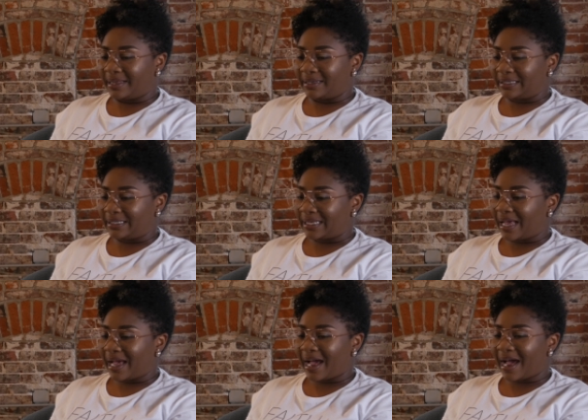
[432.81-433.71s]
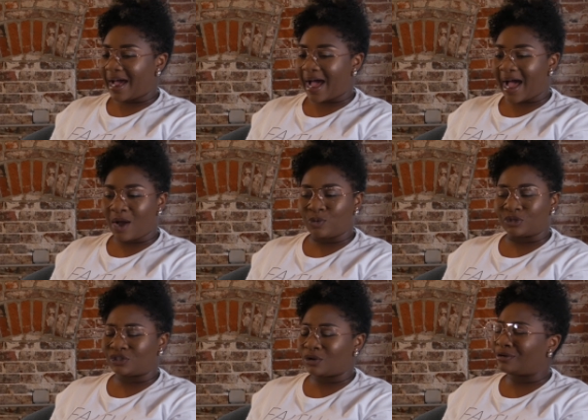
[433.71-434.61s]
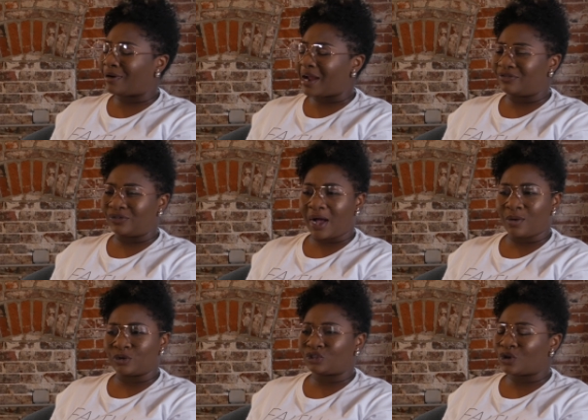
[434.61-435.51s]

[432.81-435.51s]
And I was so grateful.